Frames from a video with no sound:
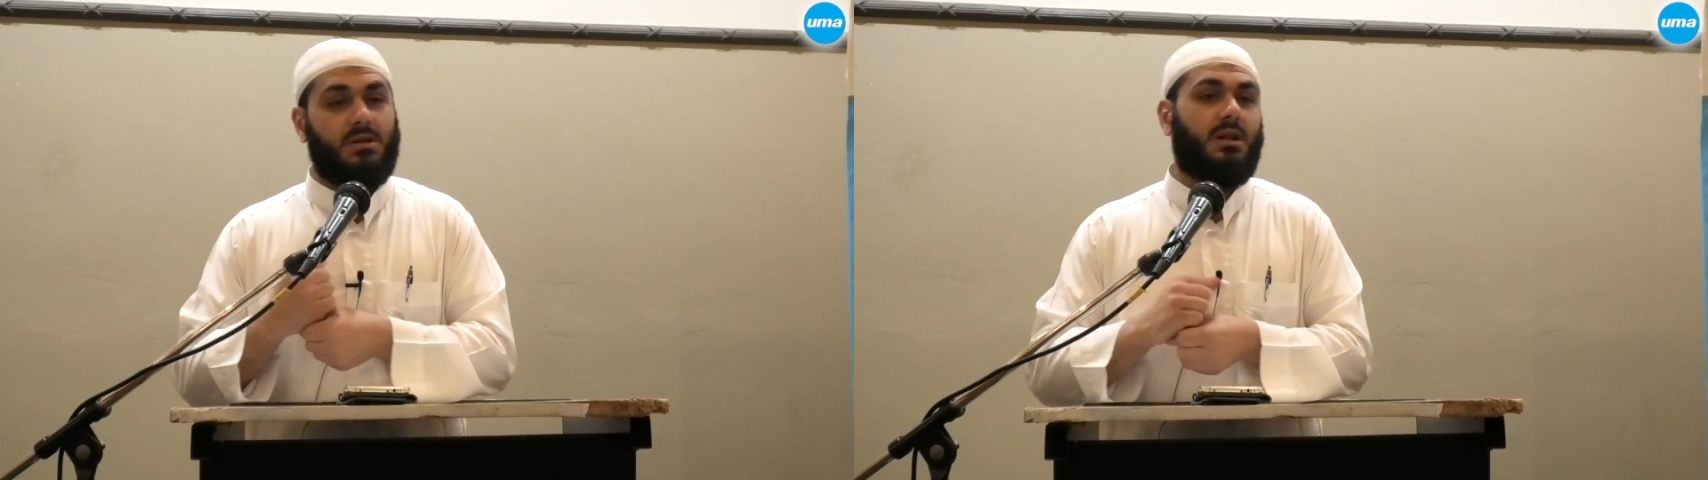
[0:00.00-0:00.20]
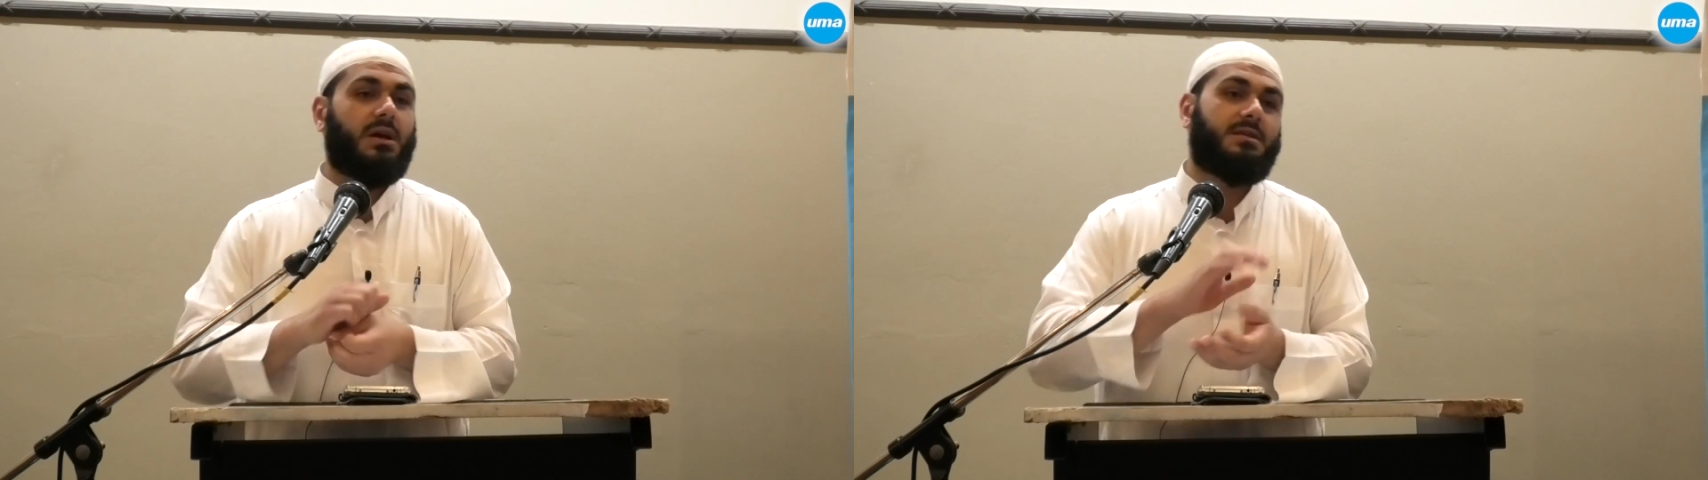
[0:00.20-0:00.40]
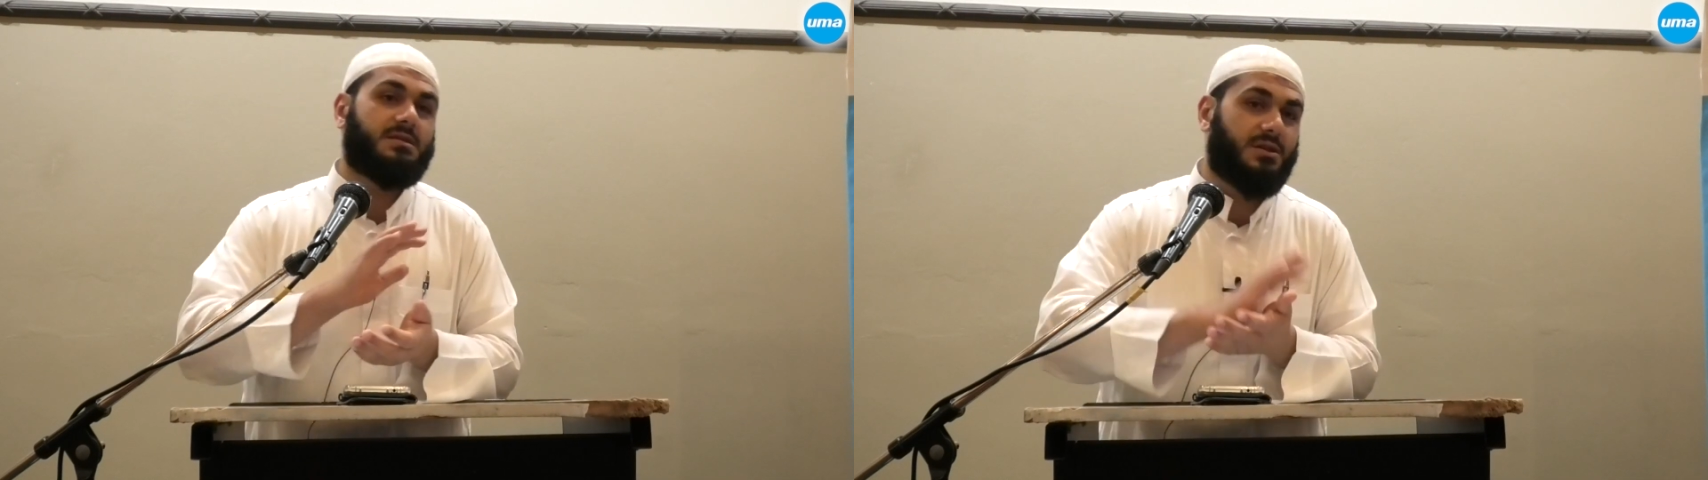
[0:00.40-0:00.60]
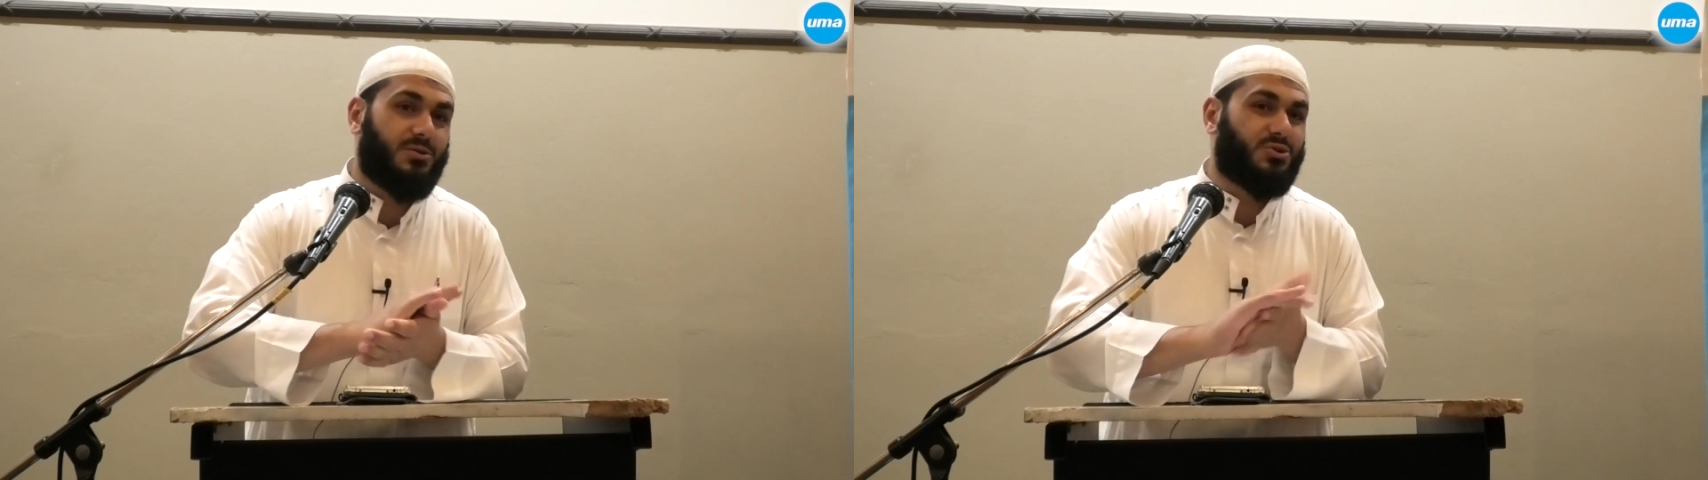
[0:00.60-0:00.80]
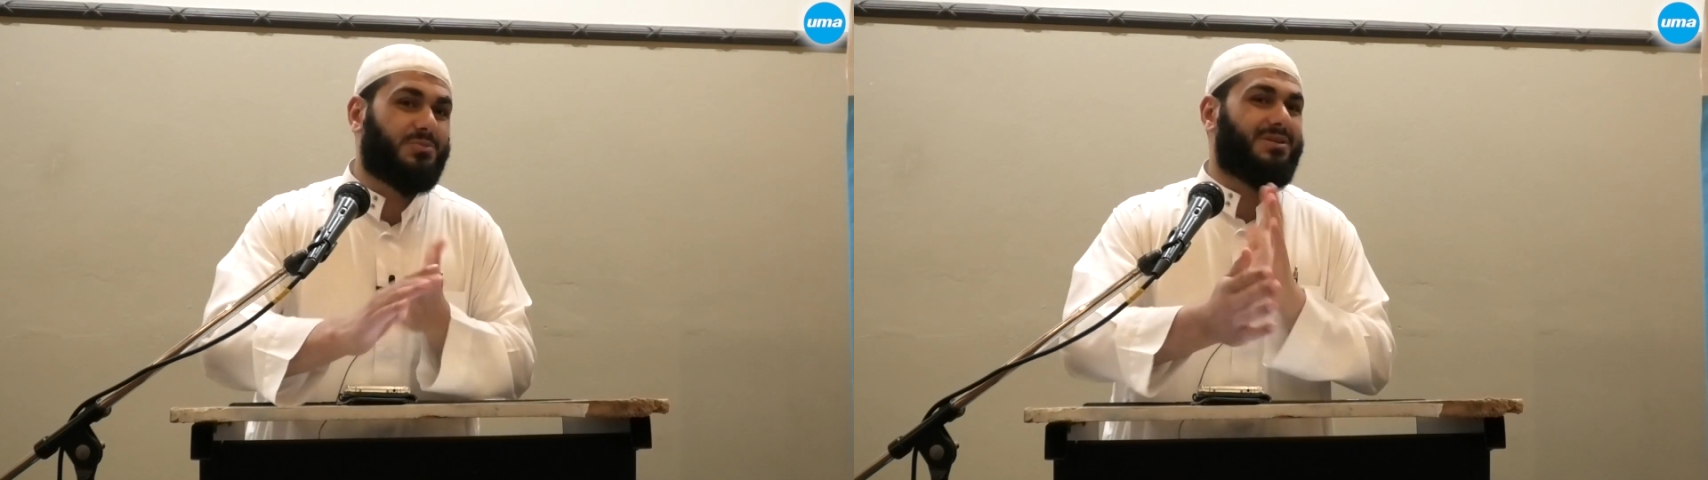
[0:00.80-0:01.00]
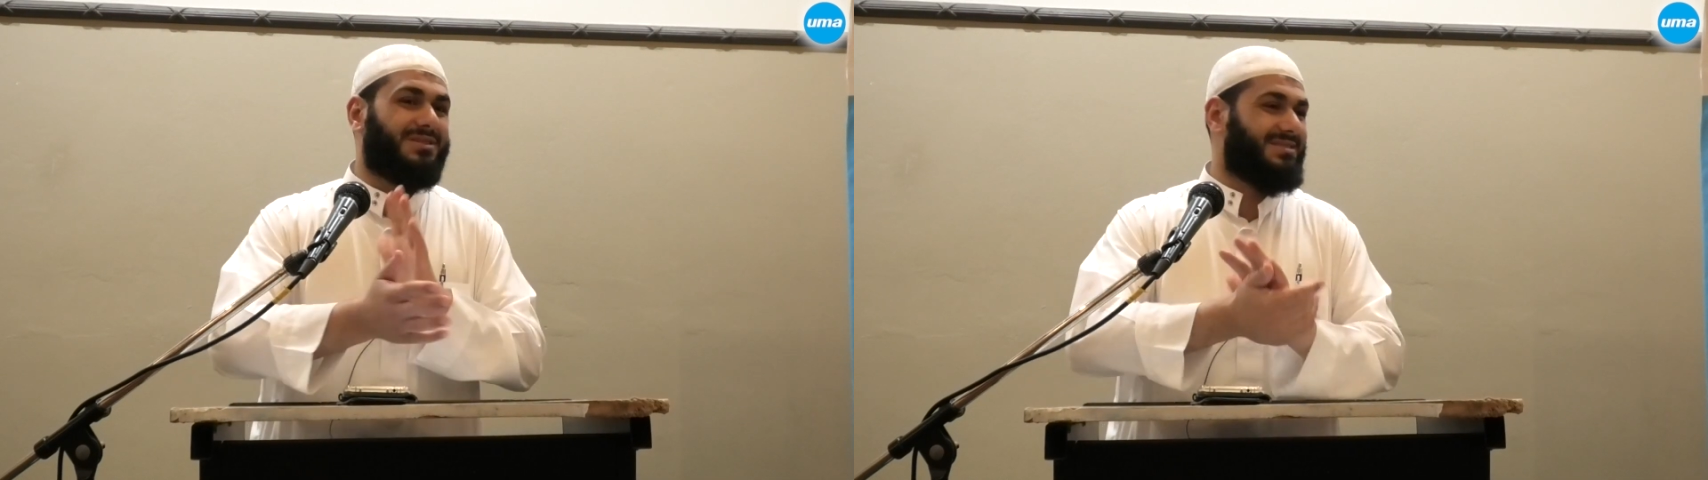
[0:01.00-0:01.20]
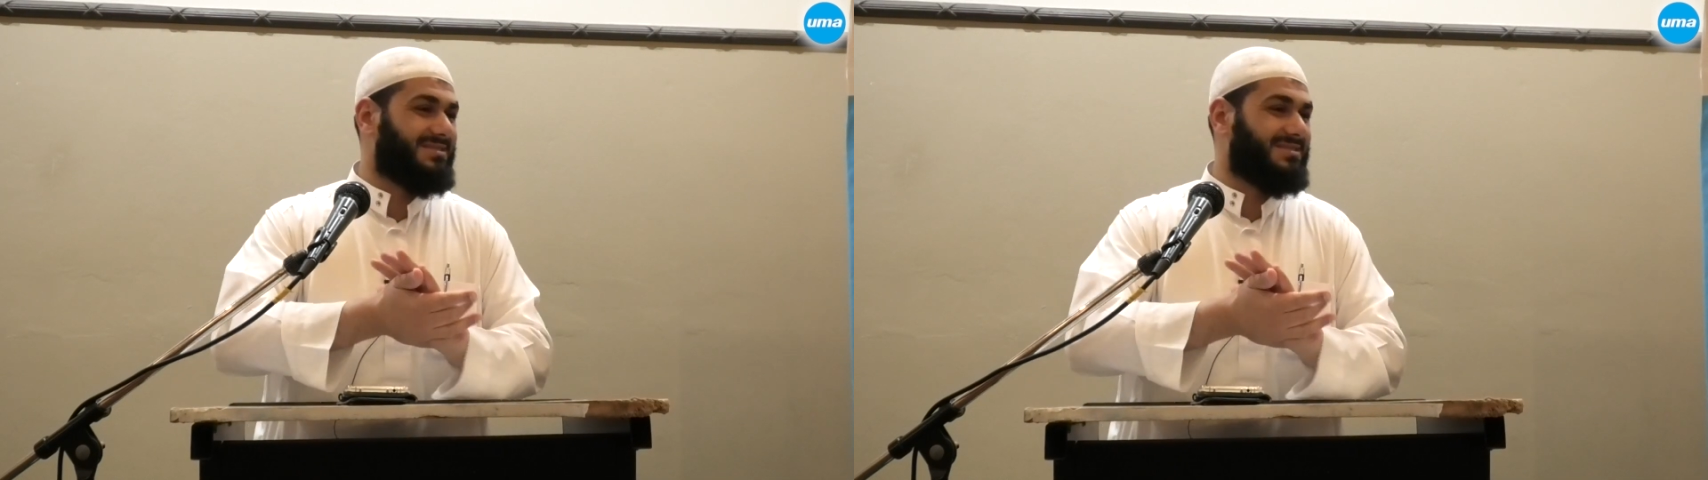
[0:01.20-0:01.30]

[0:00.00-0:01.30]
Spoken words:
like there's no tomorrow.